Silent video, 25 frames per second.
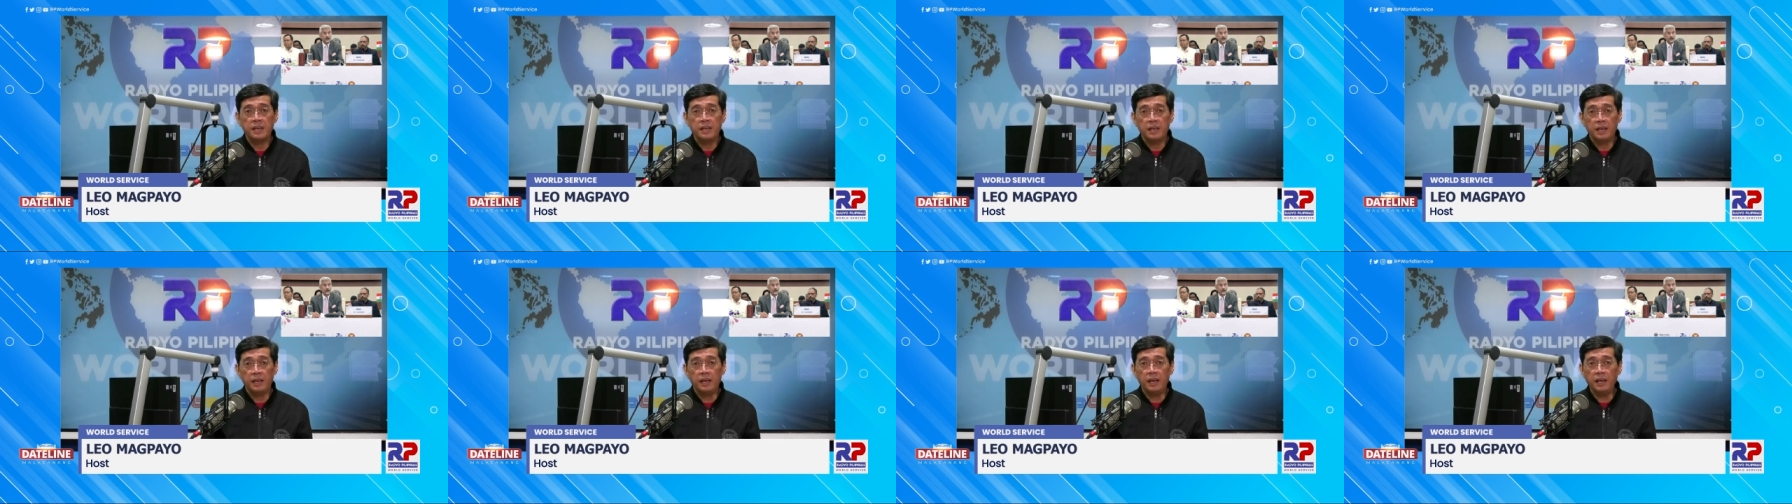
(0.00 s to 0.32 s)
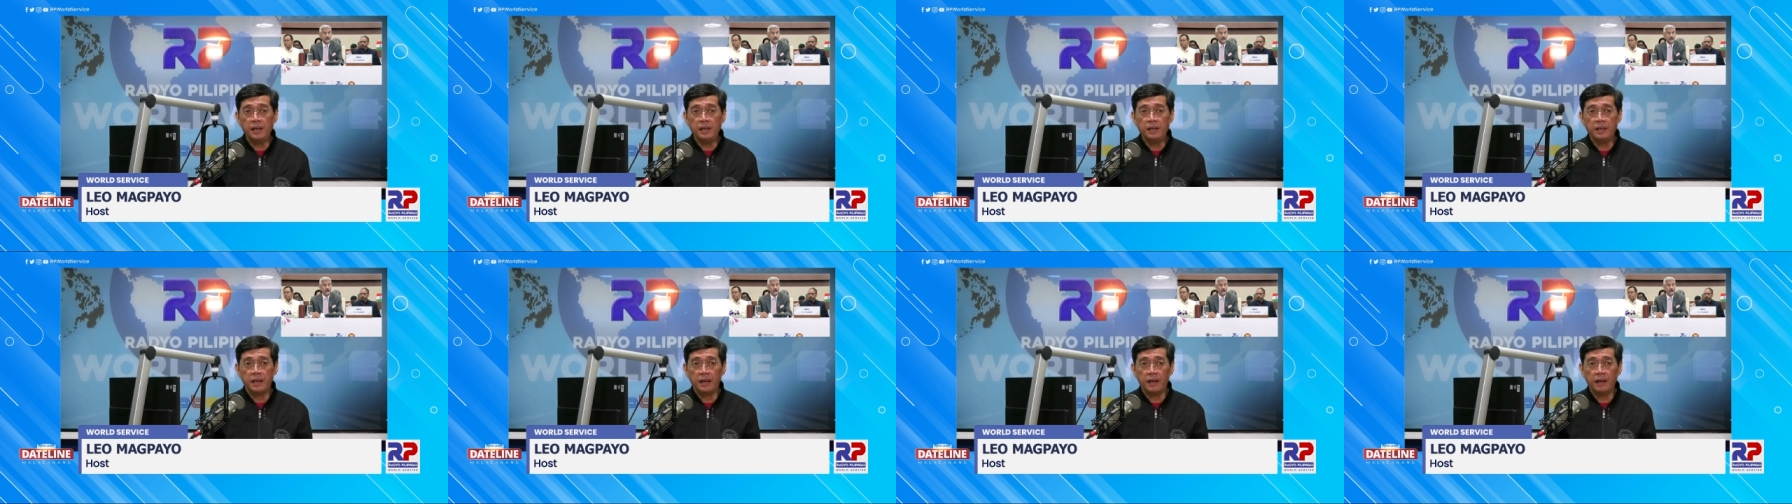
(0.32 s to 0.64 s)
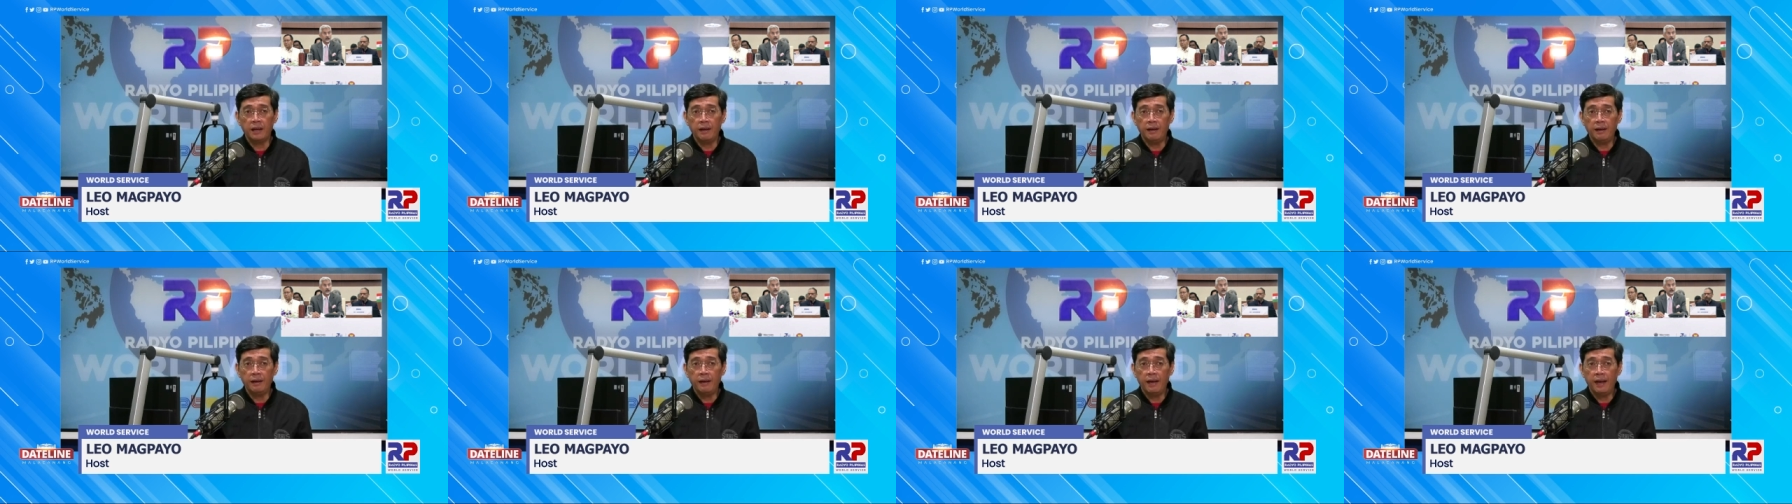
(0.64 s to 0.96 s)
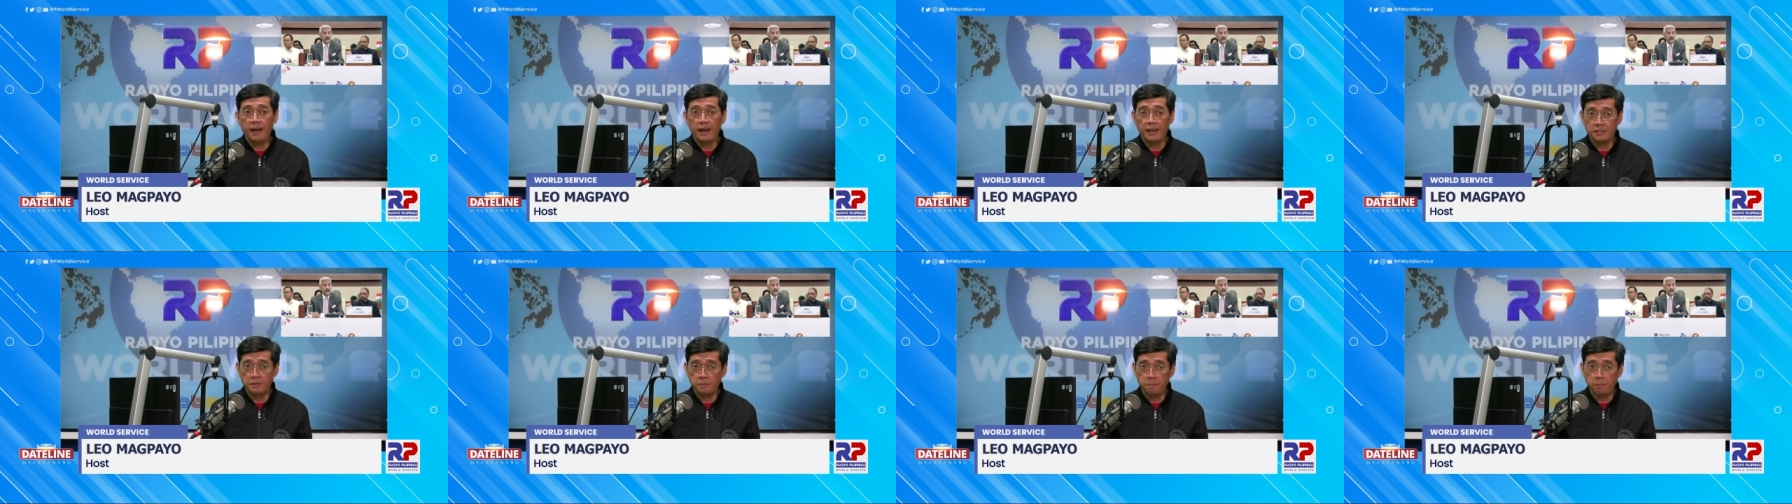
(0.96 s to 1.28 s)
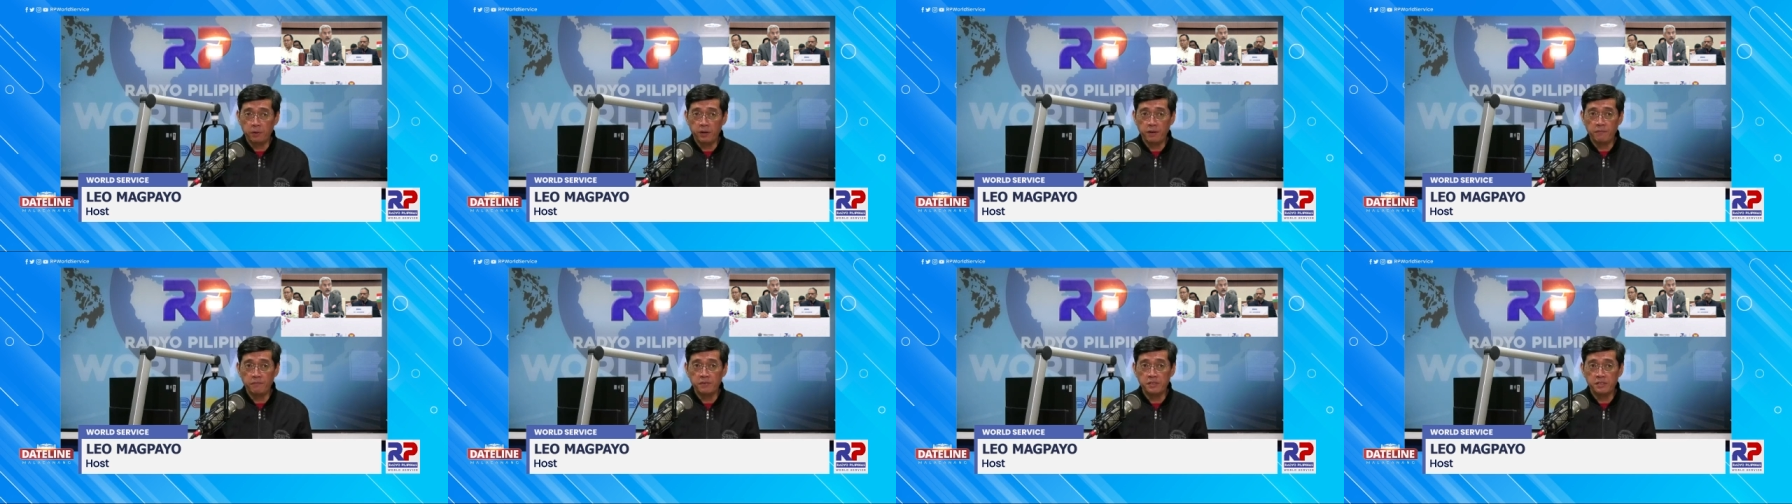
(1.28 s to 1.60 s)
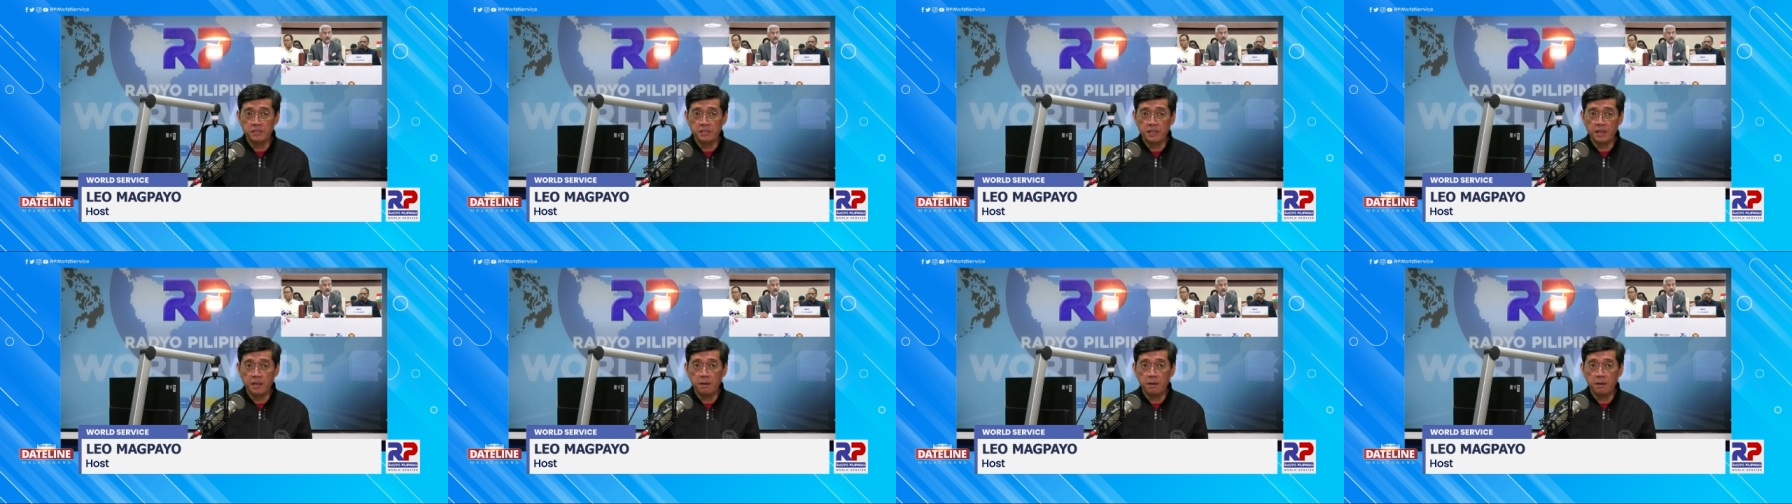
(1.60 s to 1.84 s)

India has previously